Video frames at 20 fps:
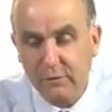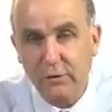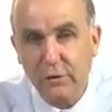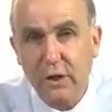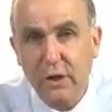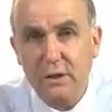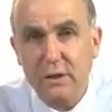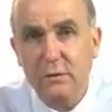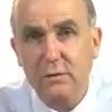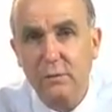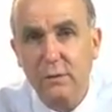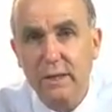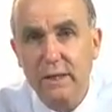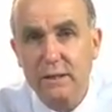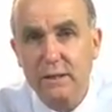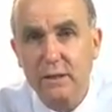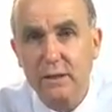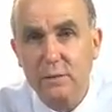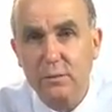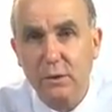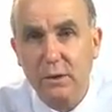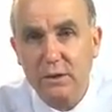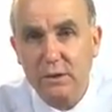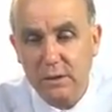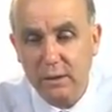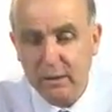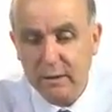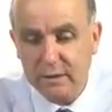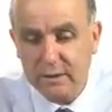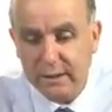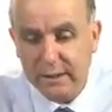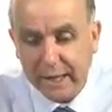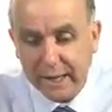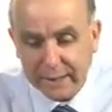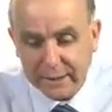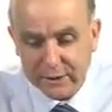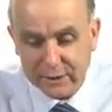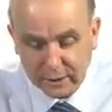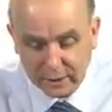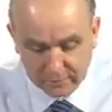First reason is what's known as
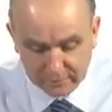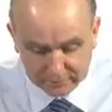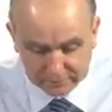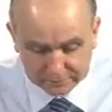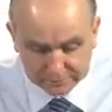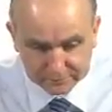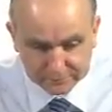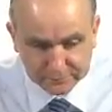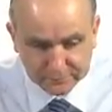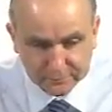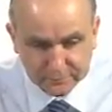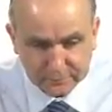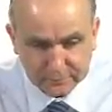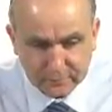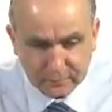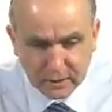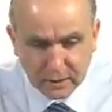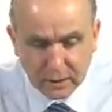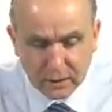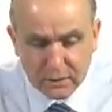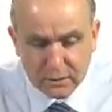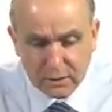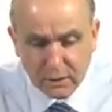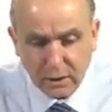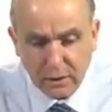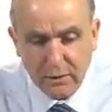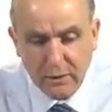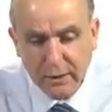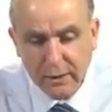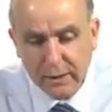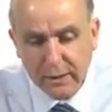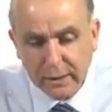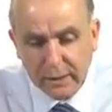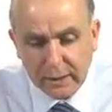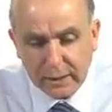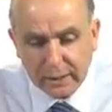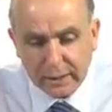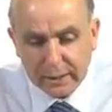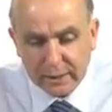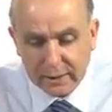catch-up. So
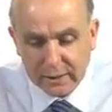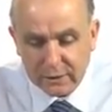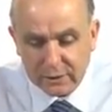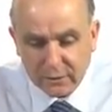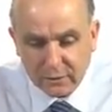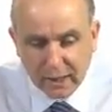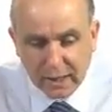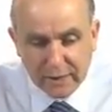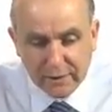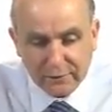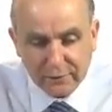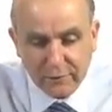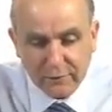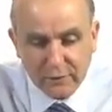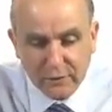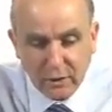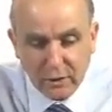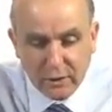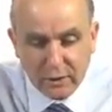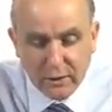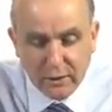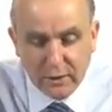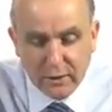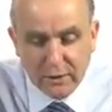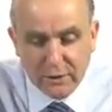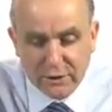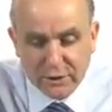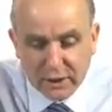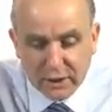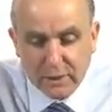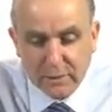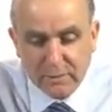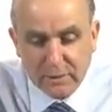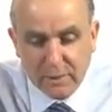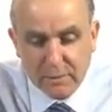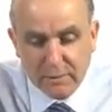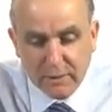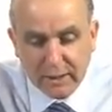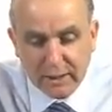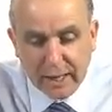in this graph I've got
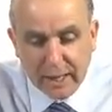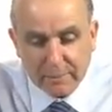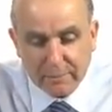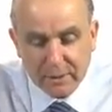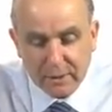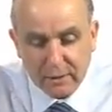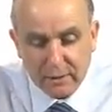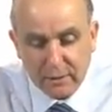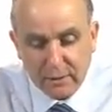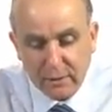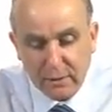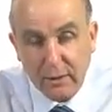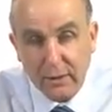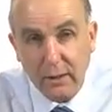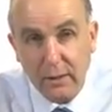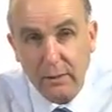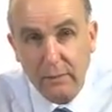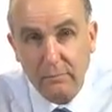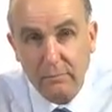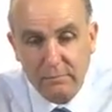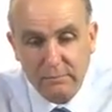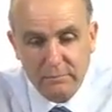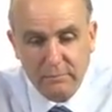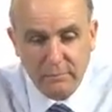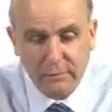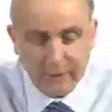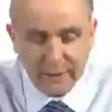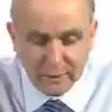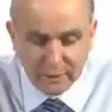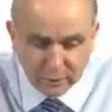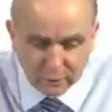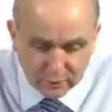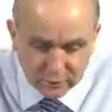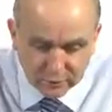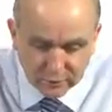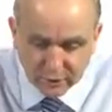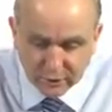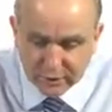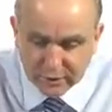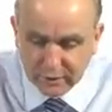GDP per capita on
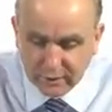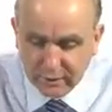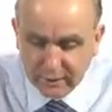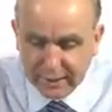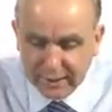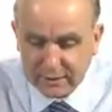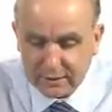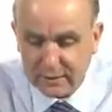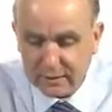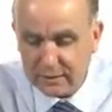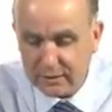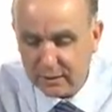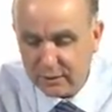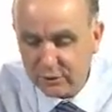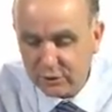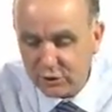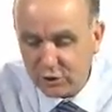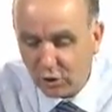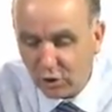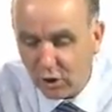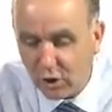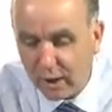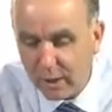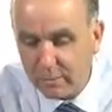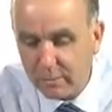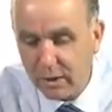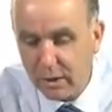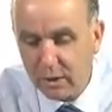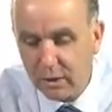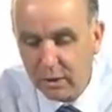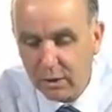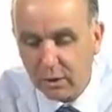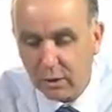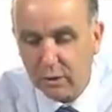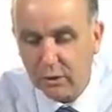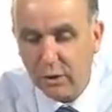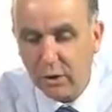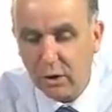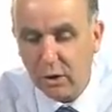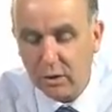the vertical axis and time
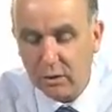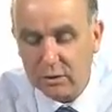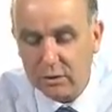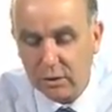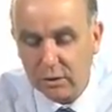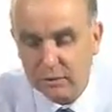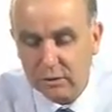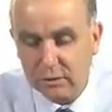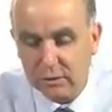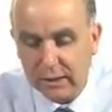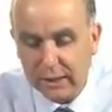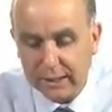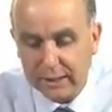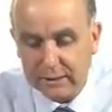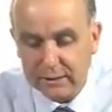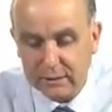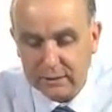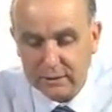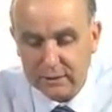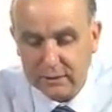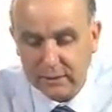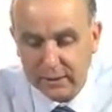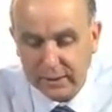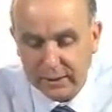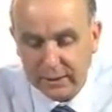on the horizontal axis.